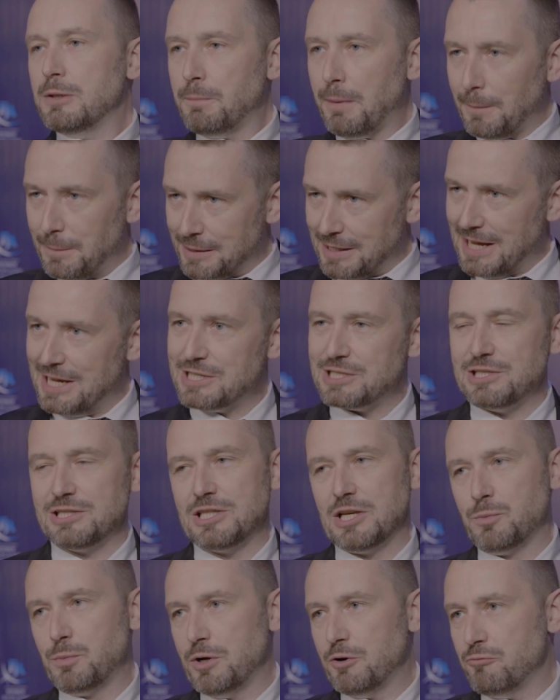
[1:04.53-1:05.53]
publications
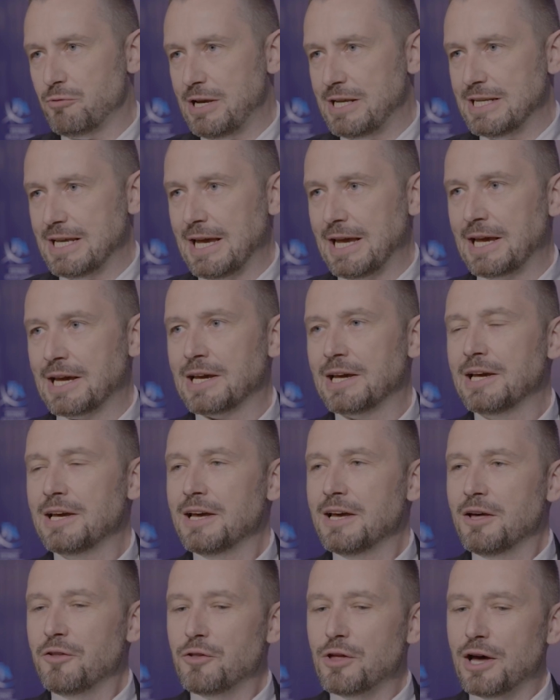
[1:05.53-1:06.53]
that we're reading,
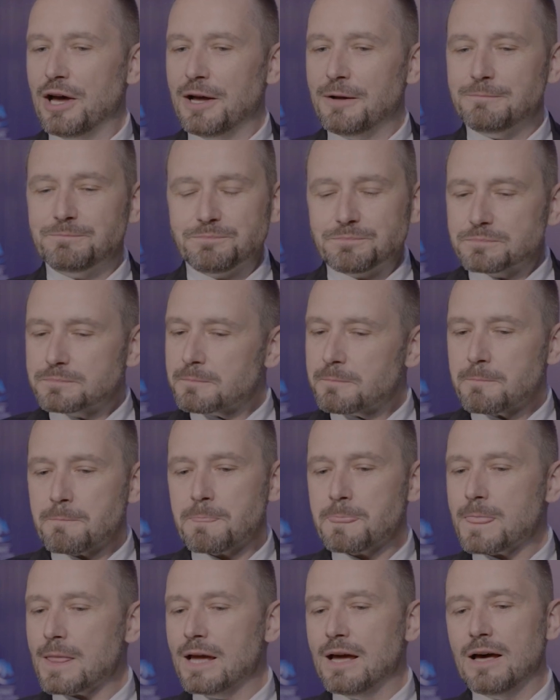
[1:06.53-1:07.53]

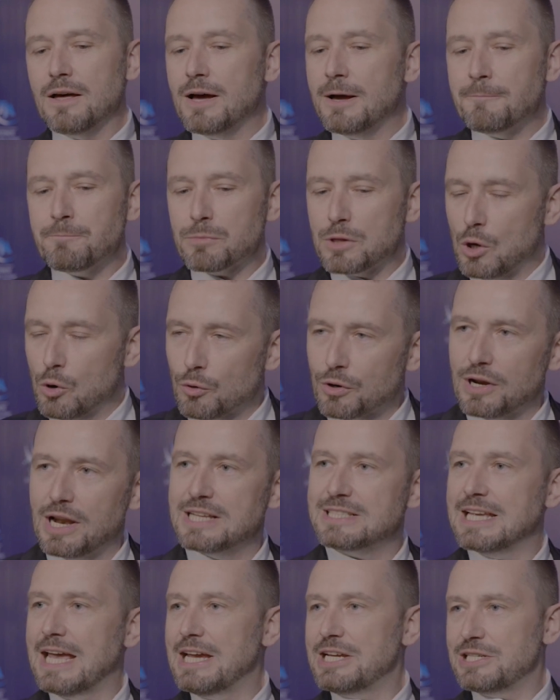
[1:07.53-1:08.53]
the
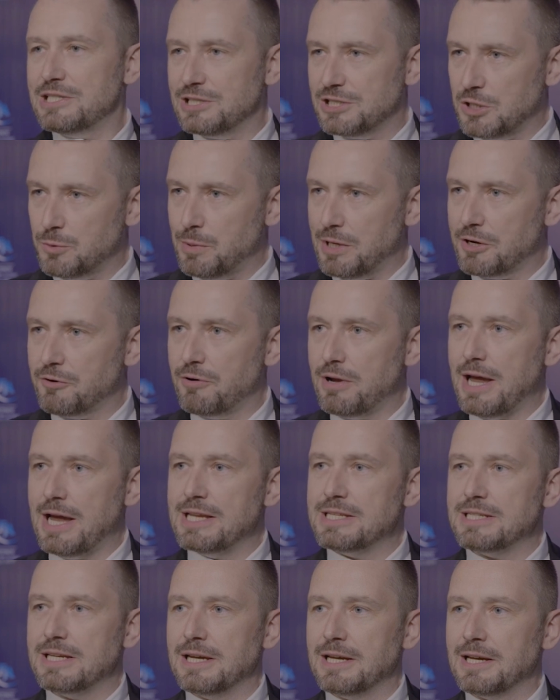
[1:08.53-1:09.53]
organizations that we're
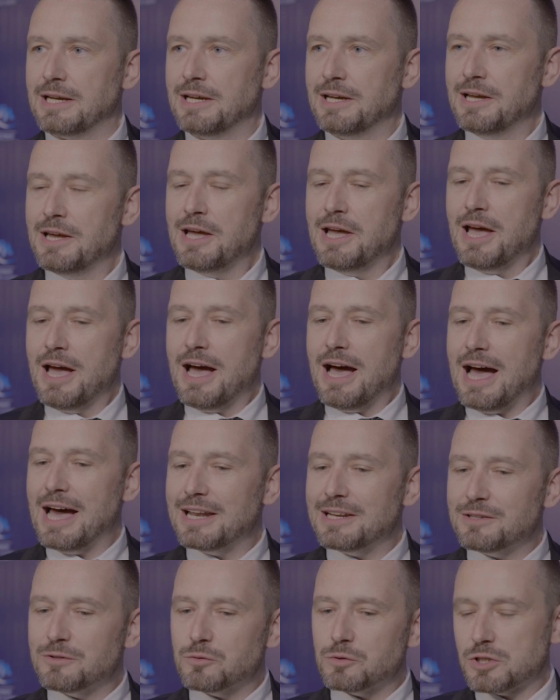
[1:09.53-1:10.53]
creating.
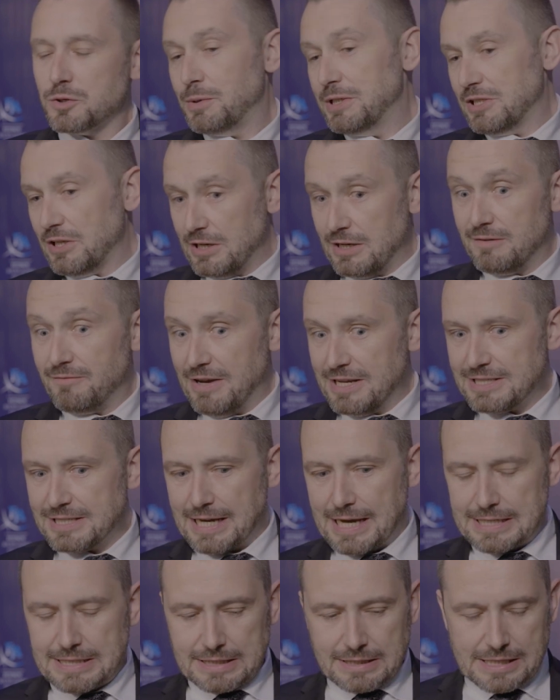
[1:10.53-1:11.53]
And so we started
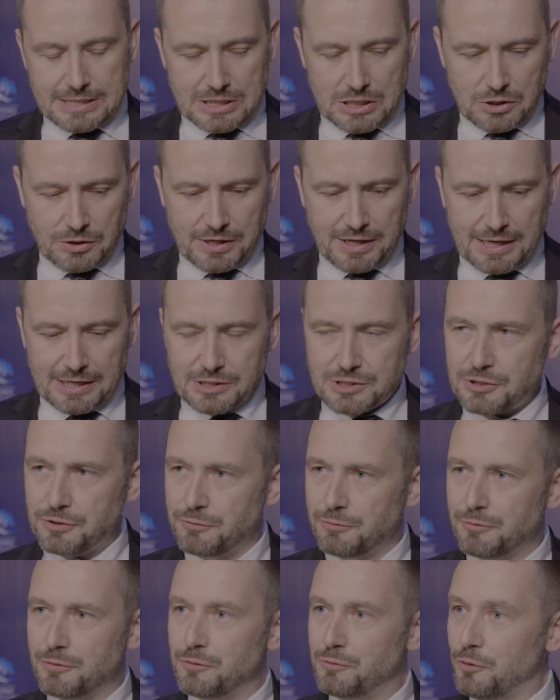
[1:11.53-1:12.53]
investigating this and looking into
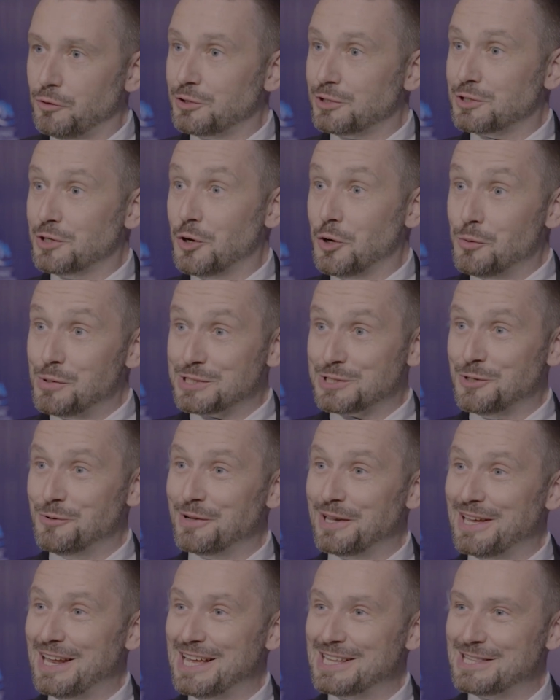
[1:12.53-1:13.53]
not just who is
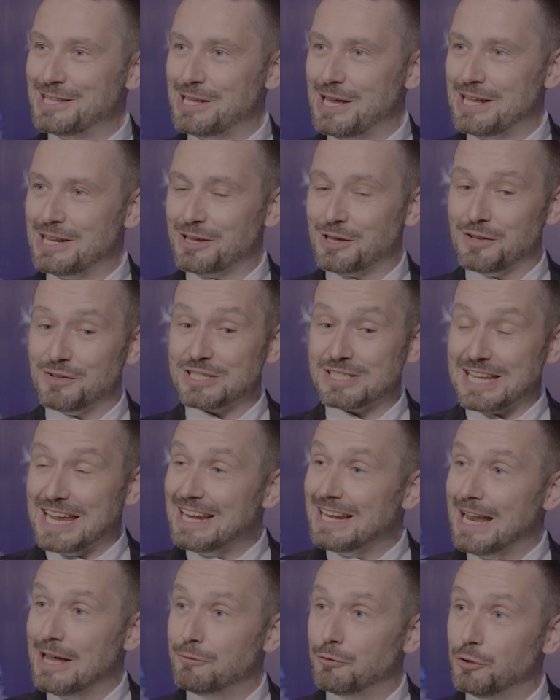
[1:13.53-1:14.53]
doing it at a kind of
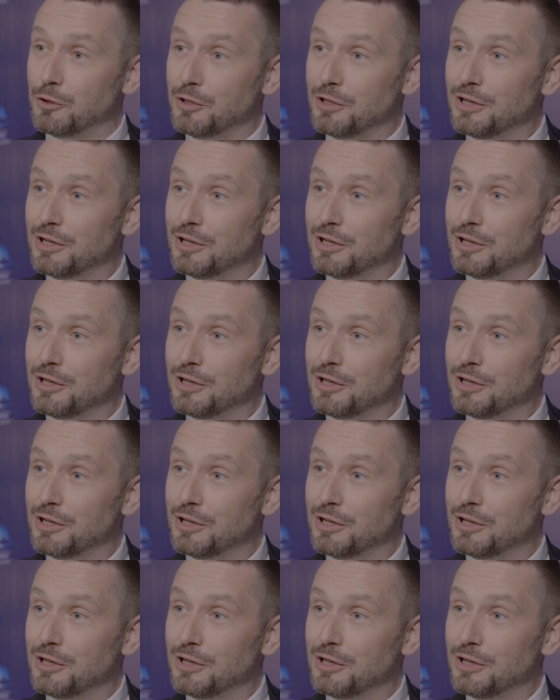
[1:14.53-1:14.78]
state level,